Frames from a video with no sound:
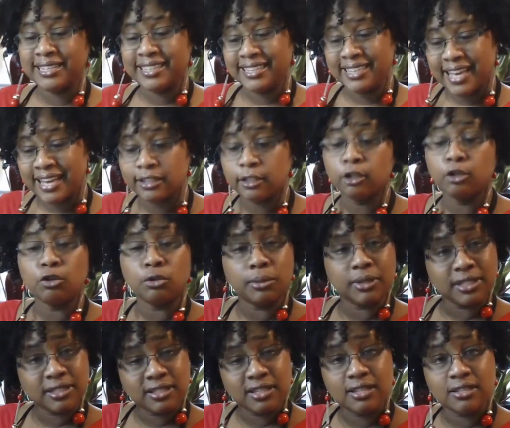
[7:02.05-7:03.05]
did add a little
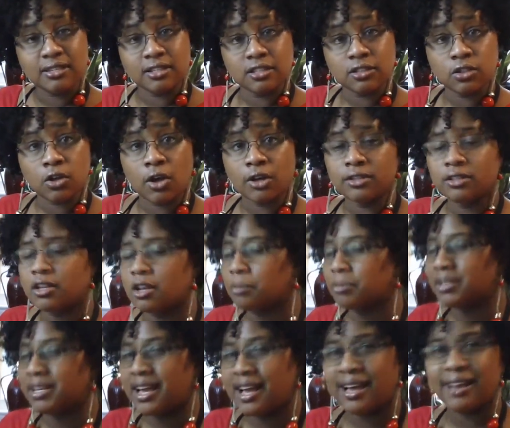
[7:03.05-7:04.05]
bit of seasoning salt in here,
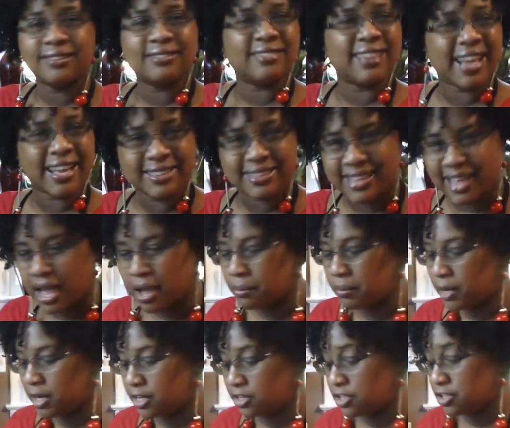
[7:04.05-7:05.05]
but not that
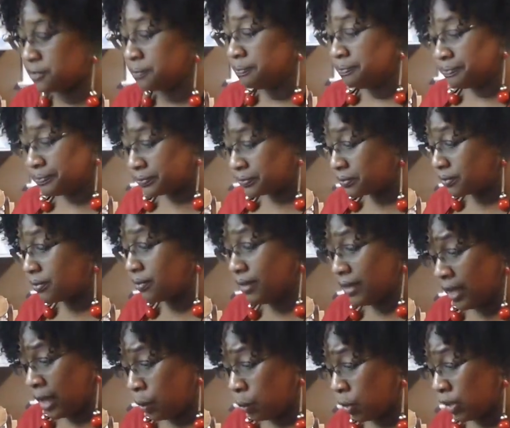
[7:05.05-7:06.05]
much.
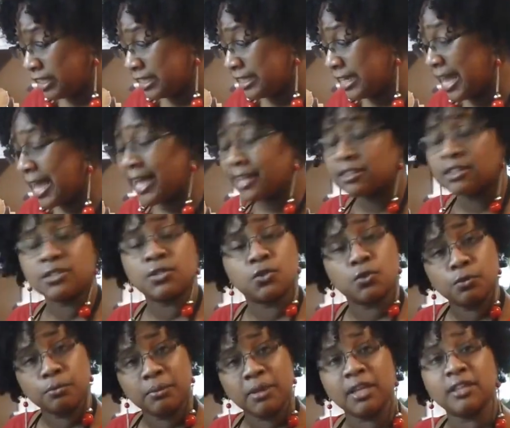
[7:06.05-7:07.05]
I wanted to add the
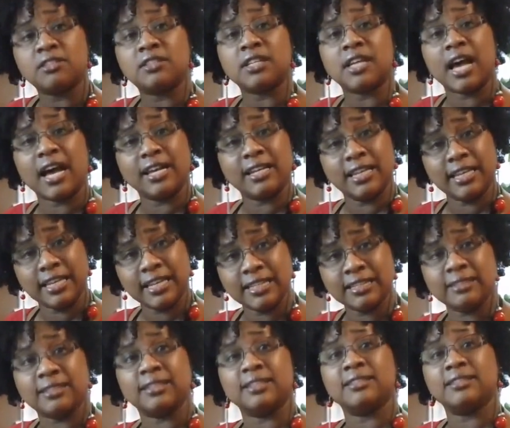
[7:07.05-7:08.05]
soup mix to kind of
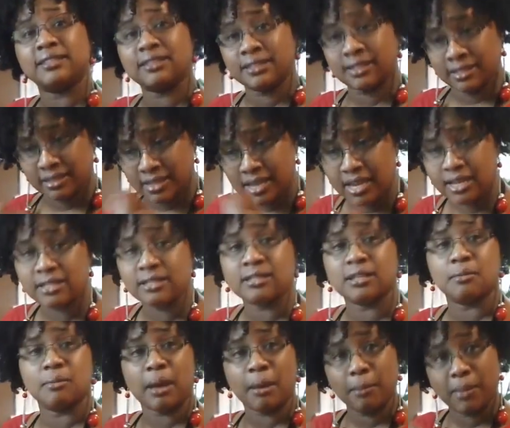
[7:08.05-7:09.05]
get the taste
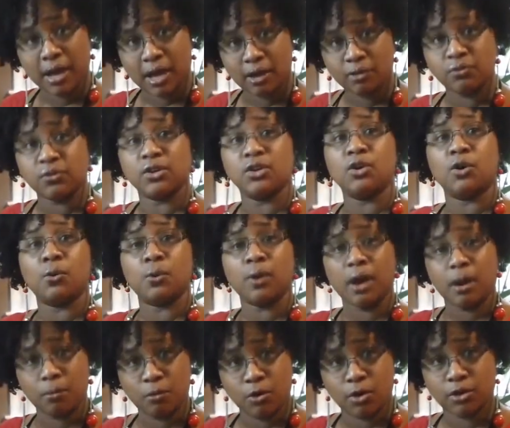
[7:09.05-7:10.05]
in my mouth and know
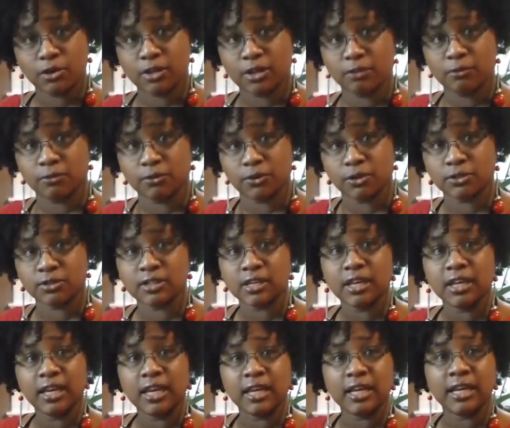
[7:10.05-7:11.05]
where I'm working first,
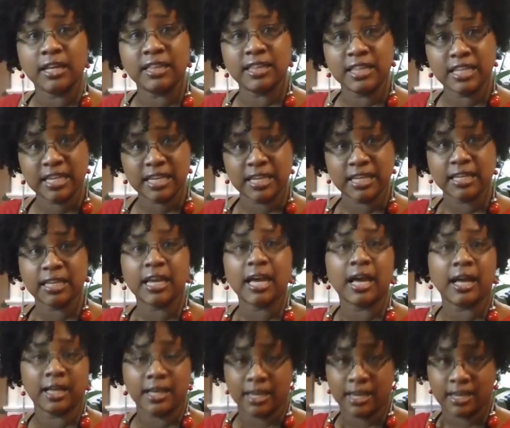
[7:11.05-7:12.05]
and then
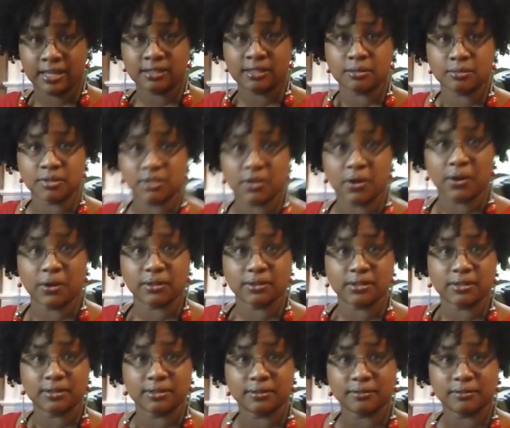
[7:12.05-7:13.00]
I'll add some salt.